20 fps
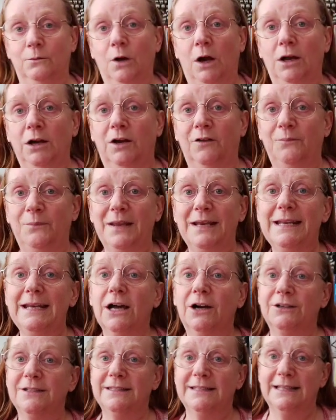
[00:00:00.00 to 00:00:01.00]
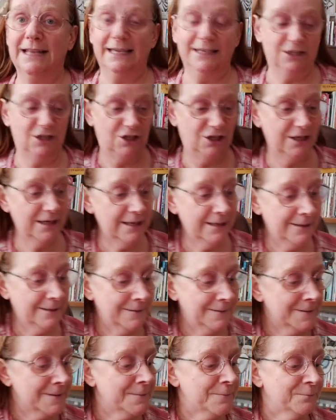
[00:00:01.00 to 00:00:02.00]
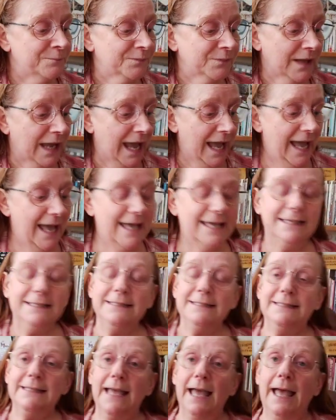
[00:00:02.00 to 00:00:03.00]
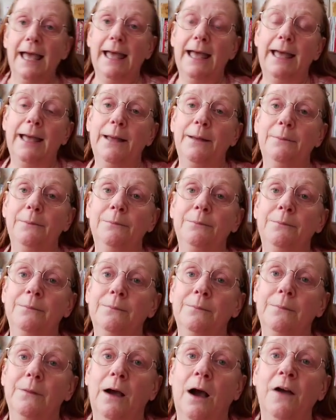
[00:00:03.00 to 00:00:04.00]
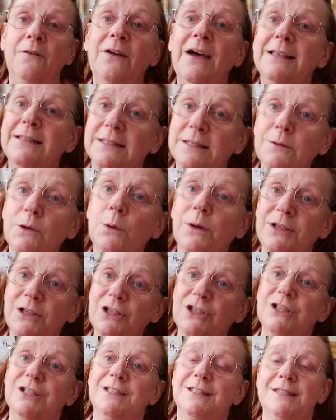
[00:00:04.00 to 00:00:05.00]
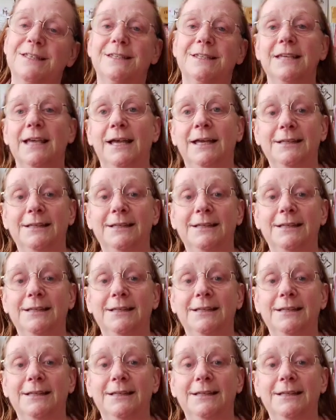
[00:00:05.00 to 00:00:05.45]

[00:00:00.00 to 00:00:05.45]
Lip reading: while I've been in isolation. And I've had some questions